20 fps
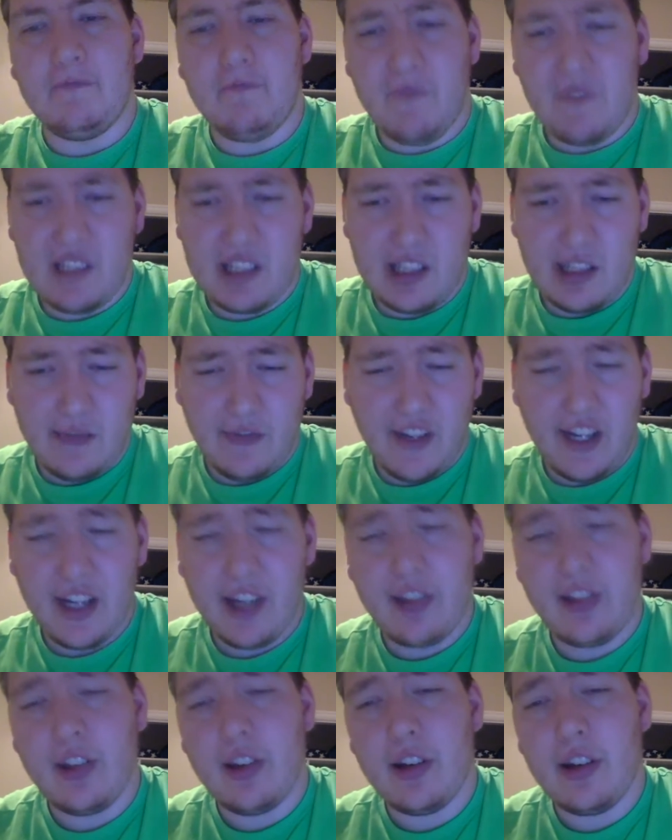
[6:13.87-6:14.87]
it's
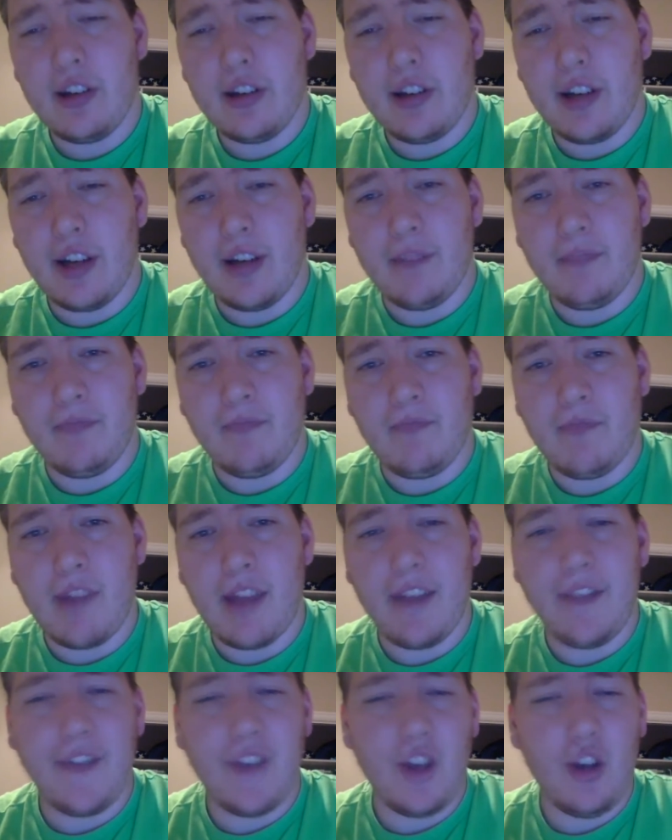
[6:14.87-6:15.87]
Leviathan.
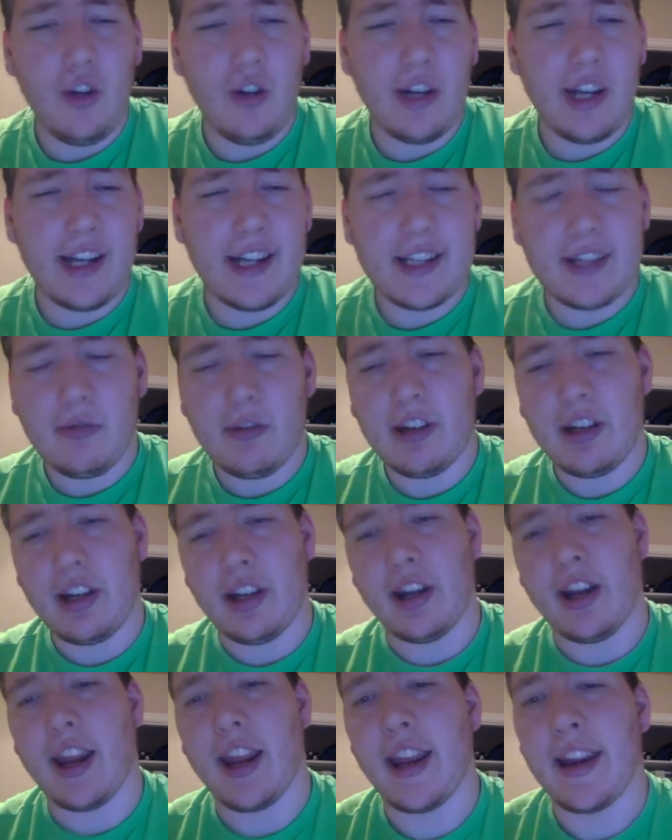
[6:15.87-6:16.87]
If you guys want to
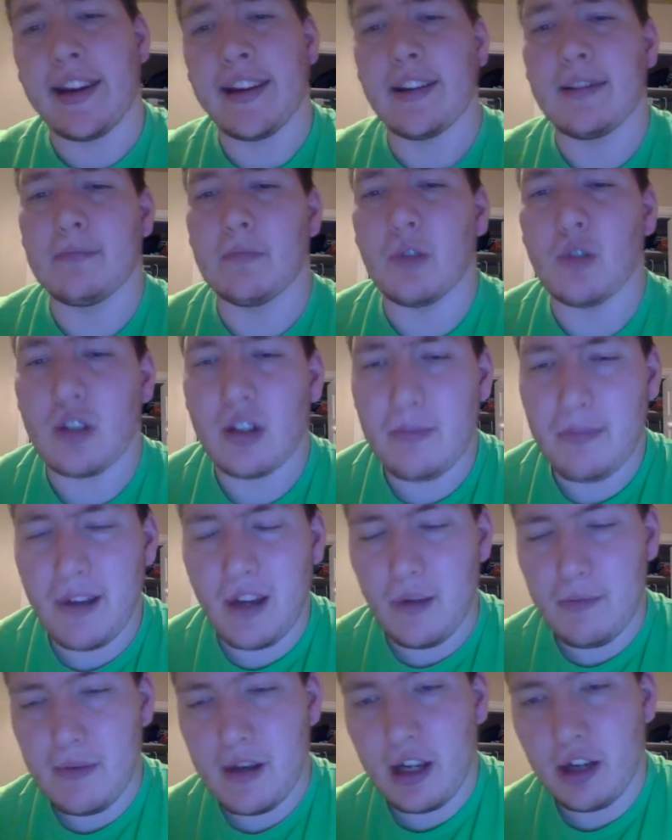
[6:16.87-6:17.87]
hear more
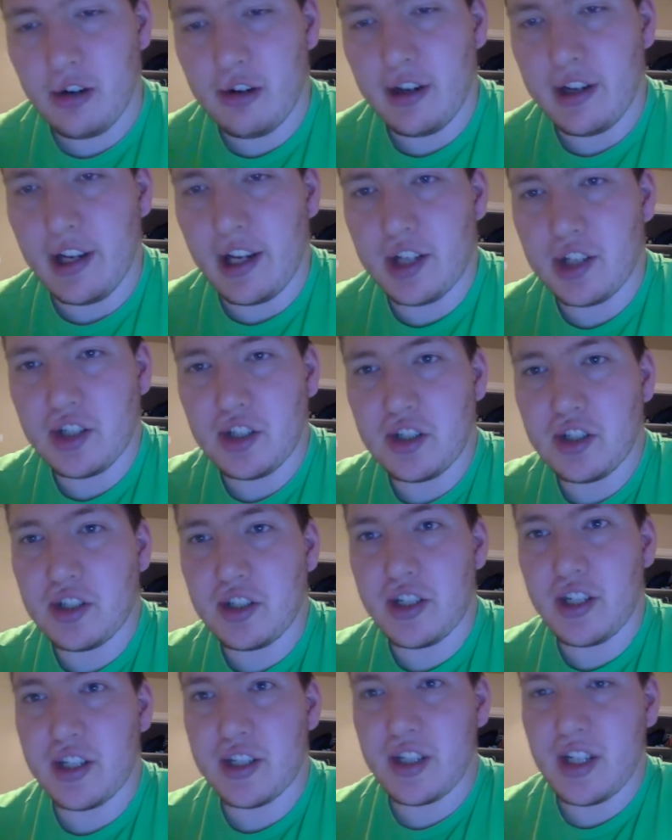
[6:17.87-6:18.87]
about my creations,
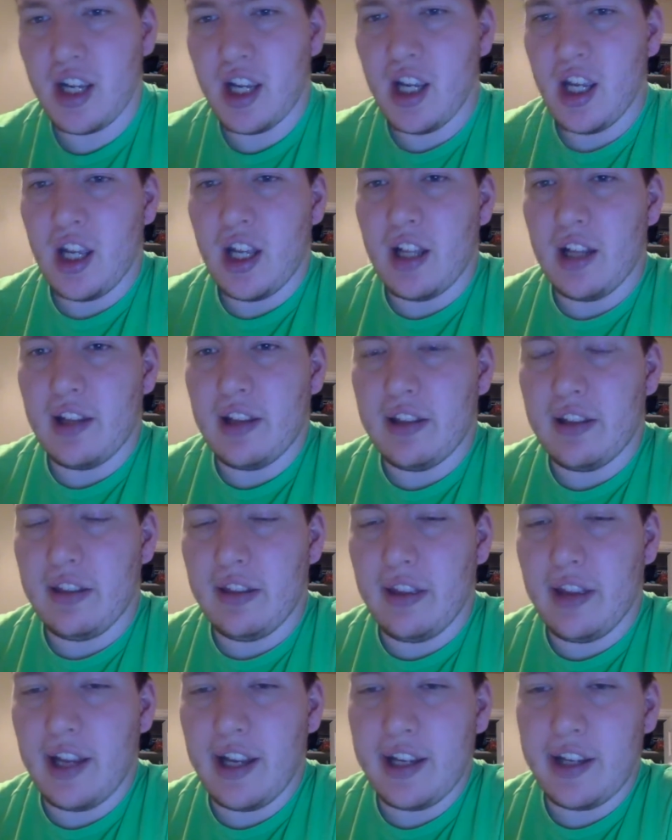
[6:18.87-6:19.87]
just
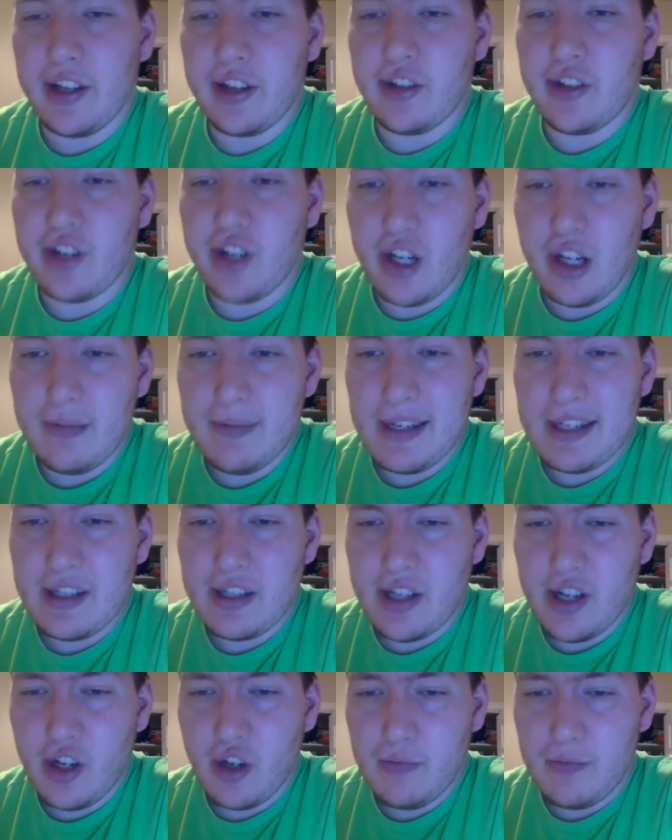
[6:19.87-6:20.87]
like and comment
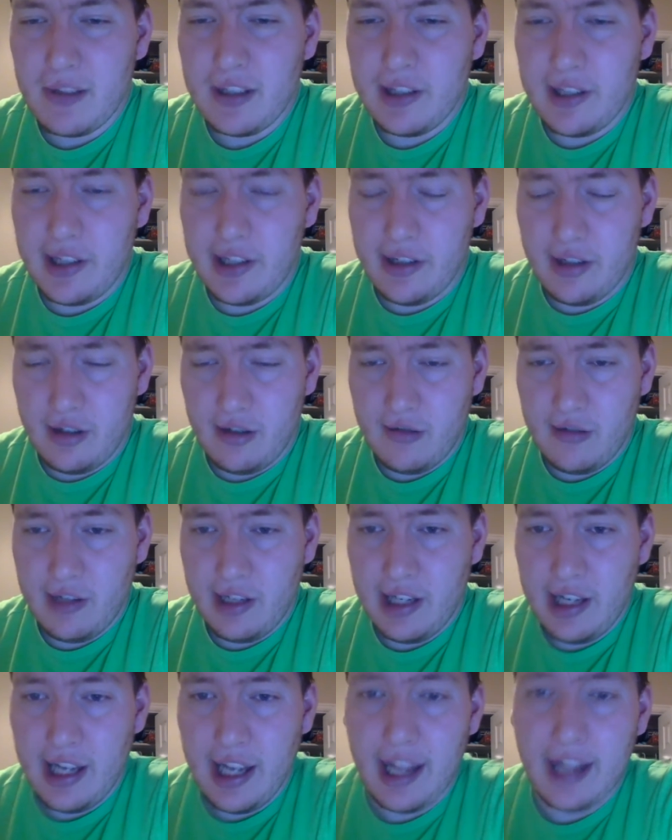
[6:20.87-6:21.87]
down below
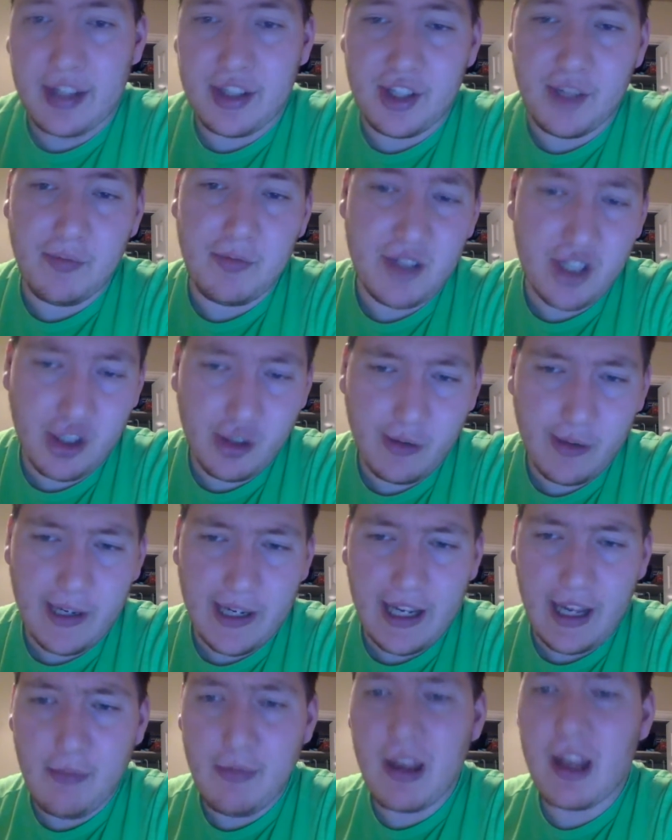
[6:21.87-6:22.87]
and
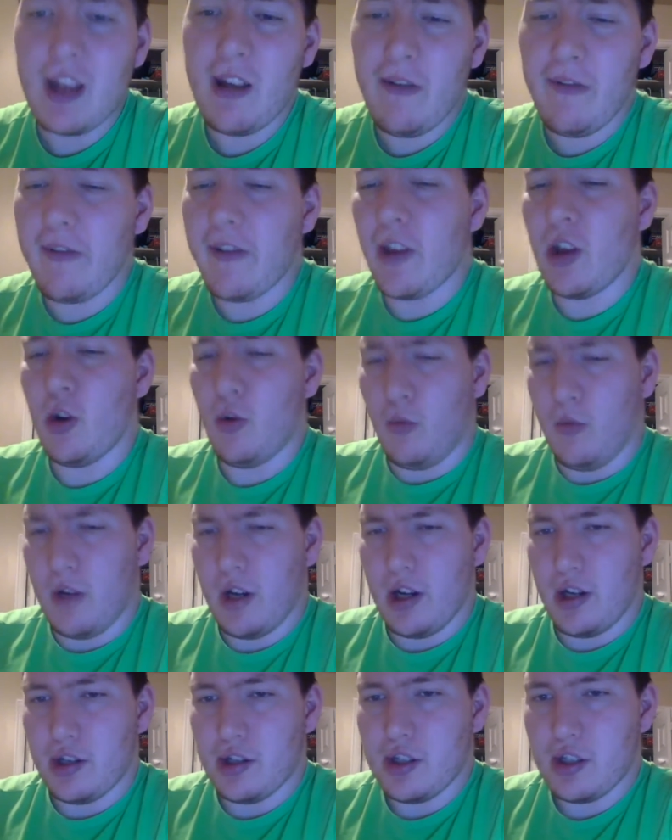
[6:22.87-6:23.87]
subscribe if you
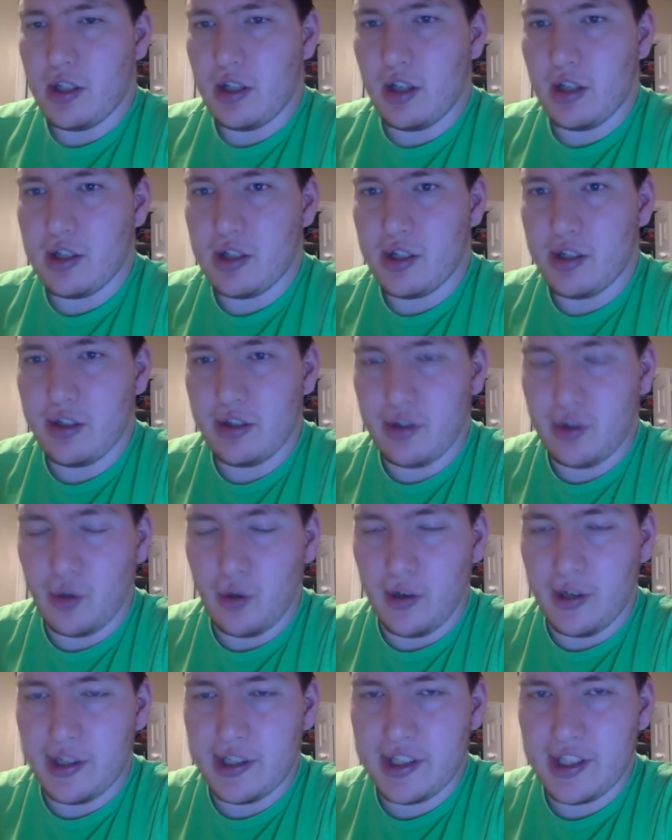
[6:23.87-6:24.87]
want. It's your
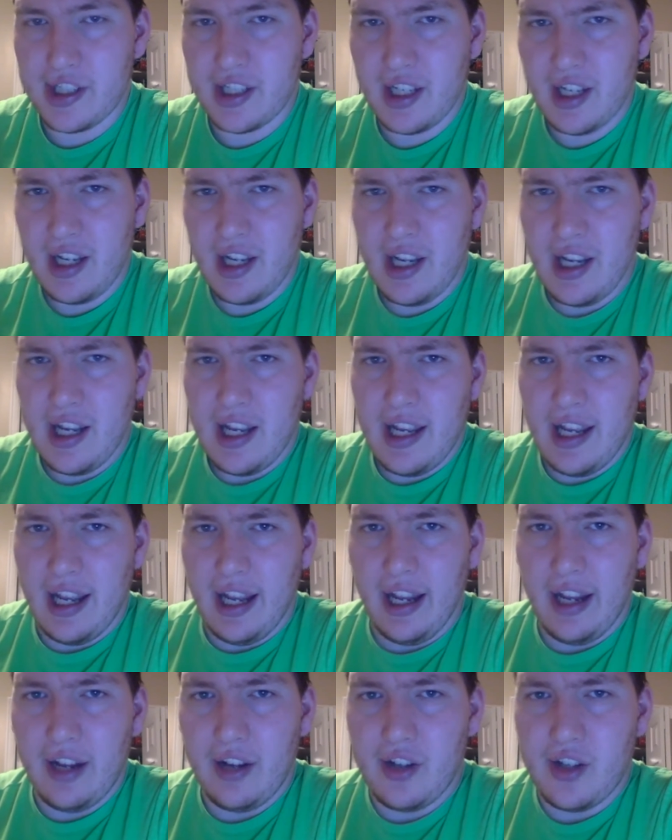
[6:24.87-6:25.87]
choice.
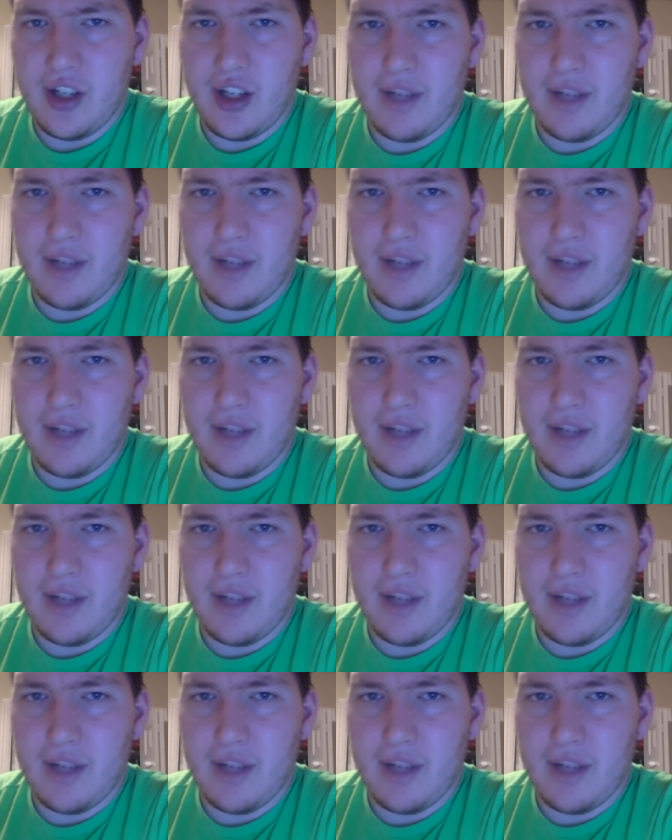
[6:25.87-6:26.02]
And